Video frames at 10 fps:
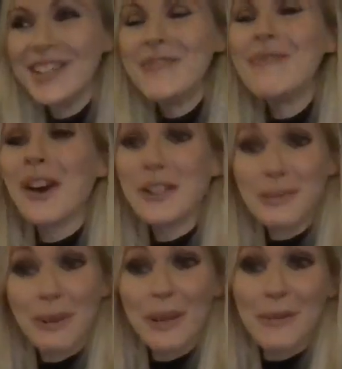
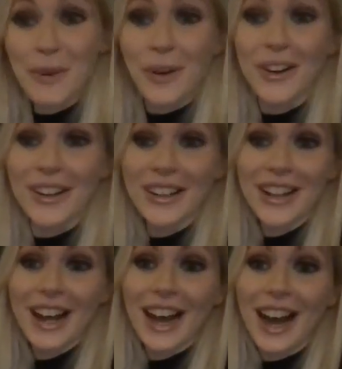Most people
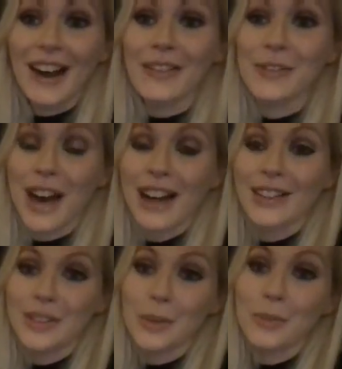have had
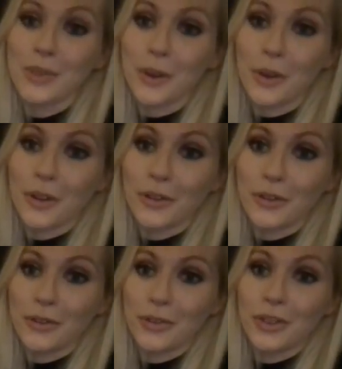some sort of
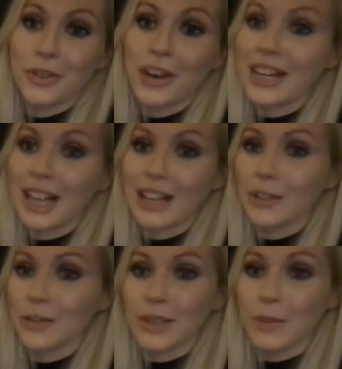training
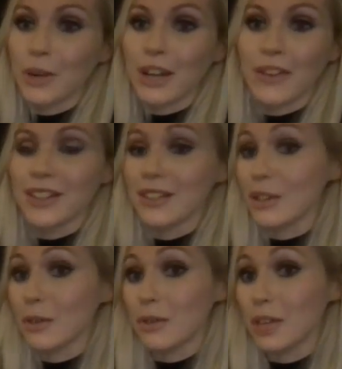or whatever since they
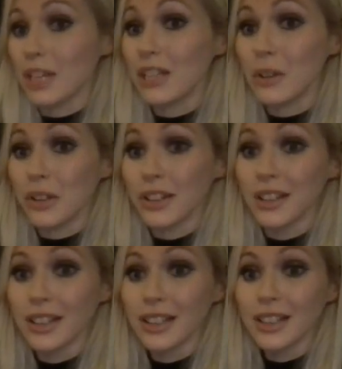were really young,
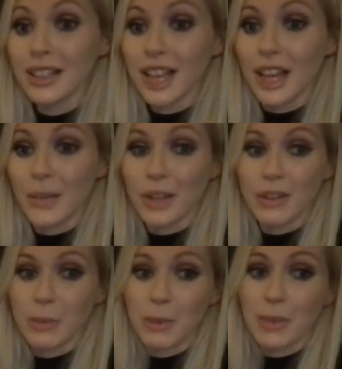whether
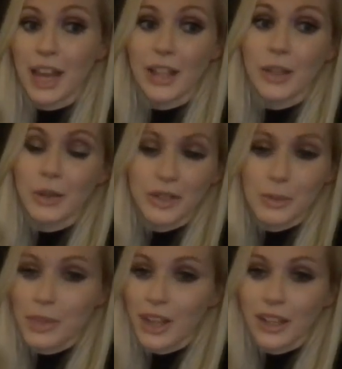it be piano or
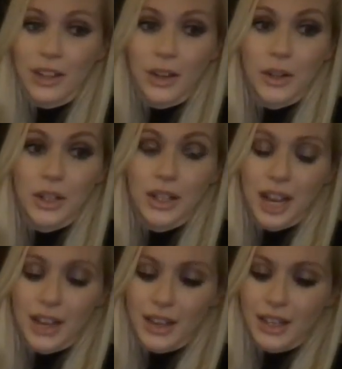something, you know.
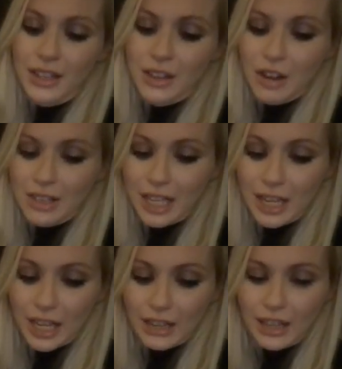And then they start
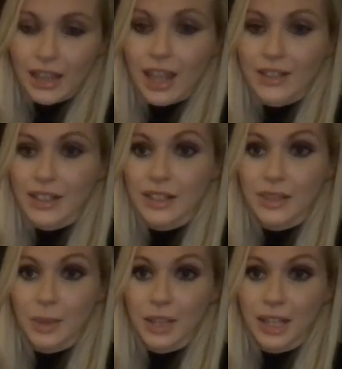taking the lessons
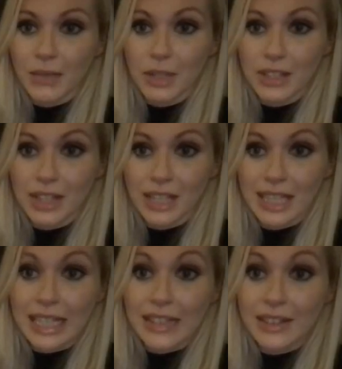when they reach their
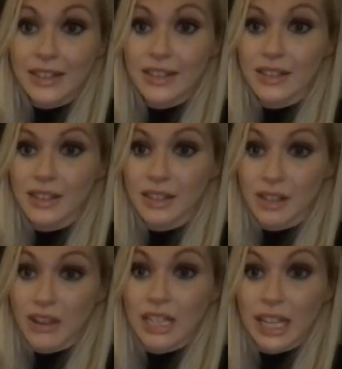teens. They
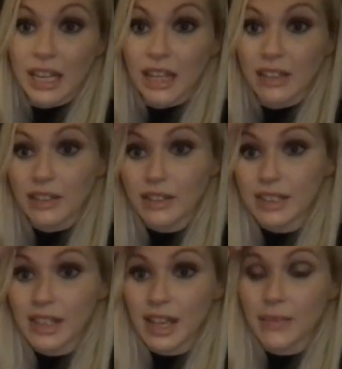start taking
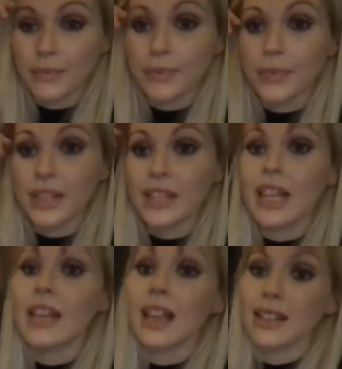
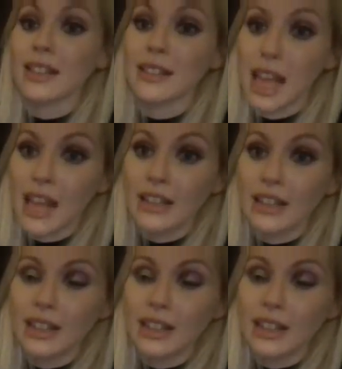singing lessons then.